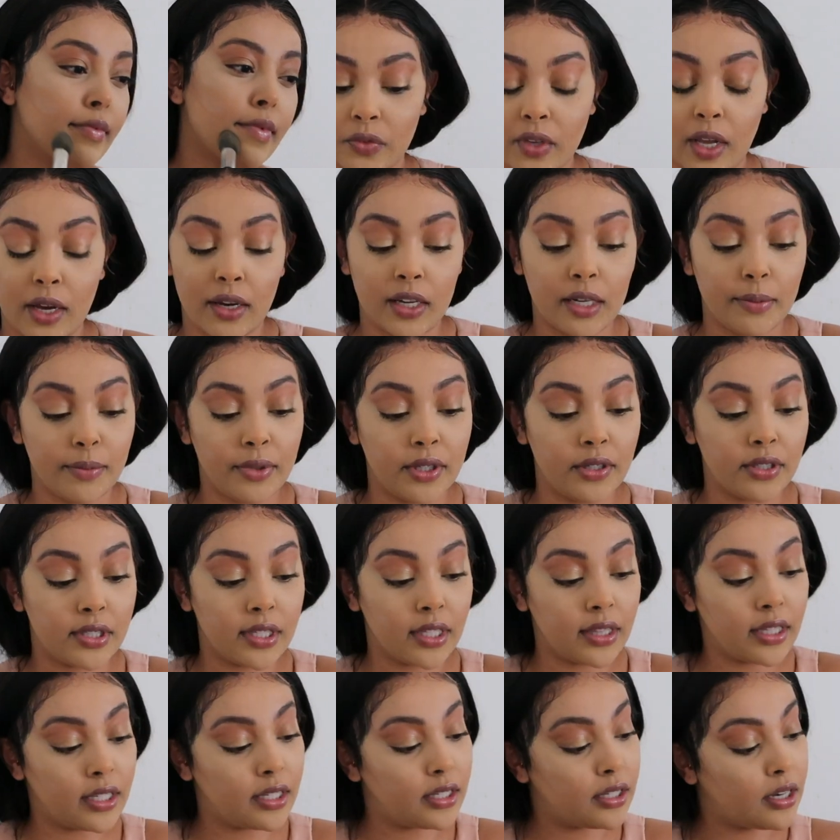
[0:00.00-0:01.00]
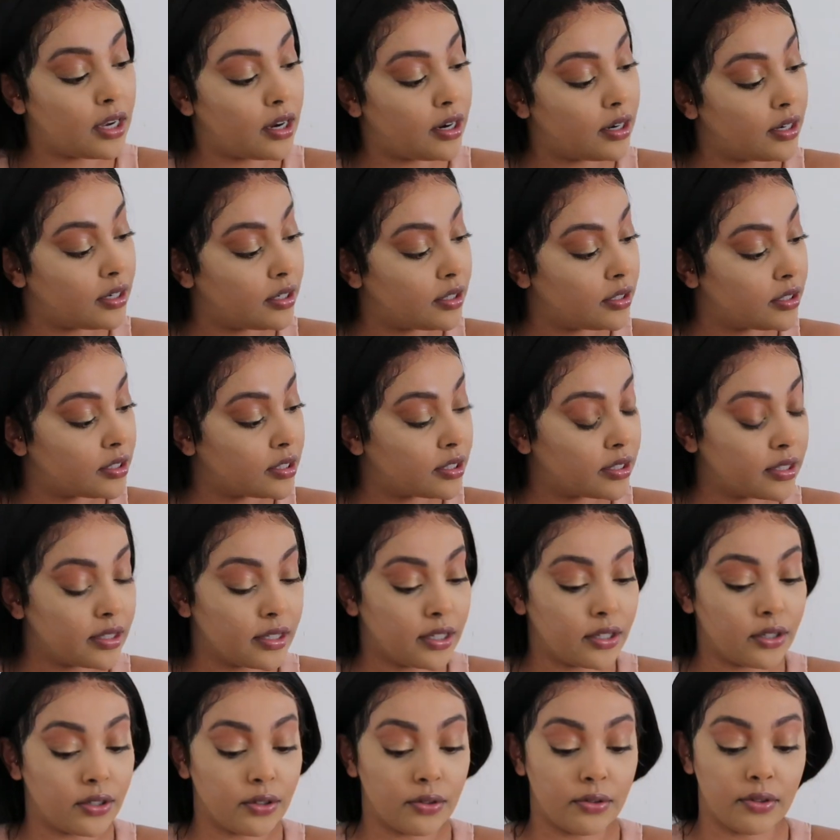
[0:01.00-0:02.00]
I'm gonna be using the NARS
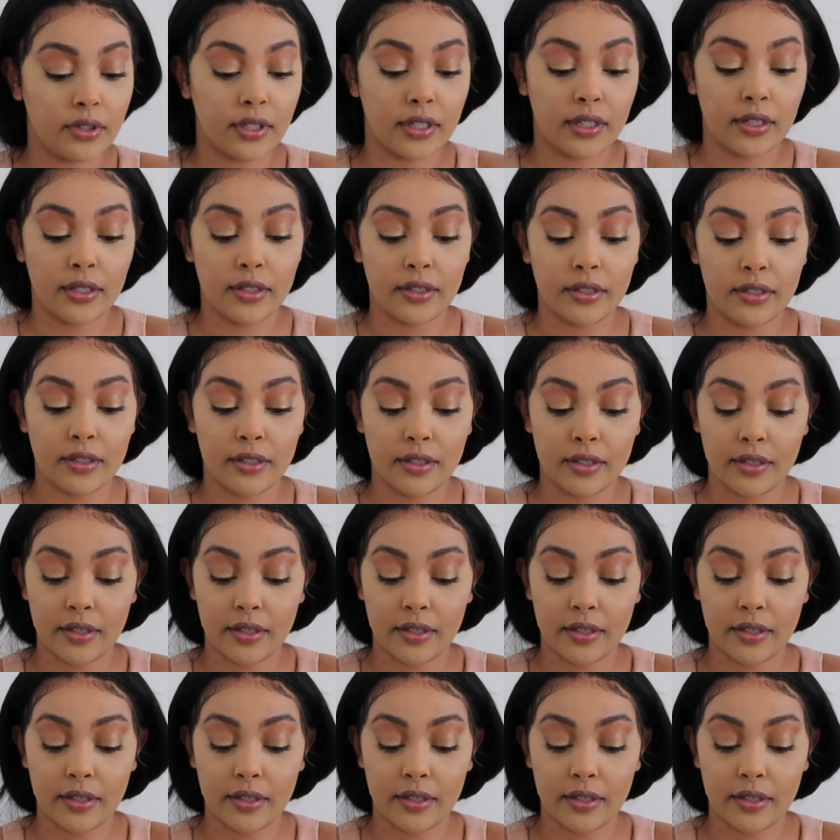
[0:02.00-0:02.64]
Laguna